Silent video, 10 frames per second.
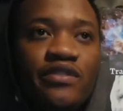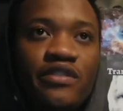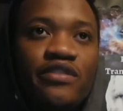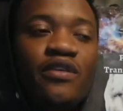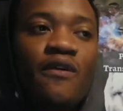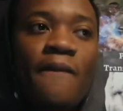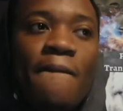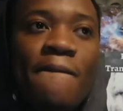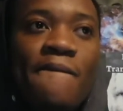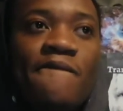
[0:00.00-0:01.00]
So
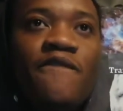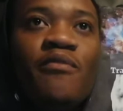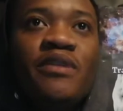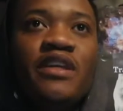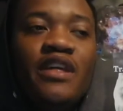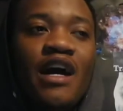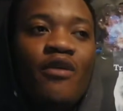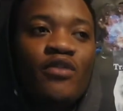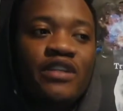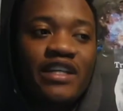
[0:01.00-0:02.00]
for me, I
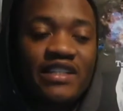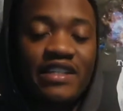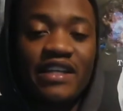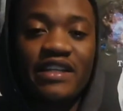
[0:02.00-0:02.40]
would extend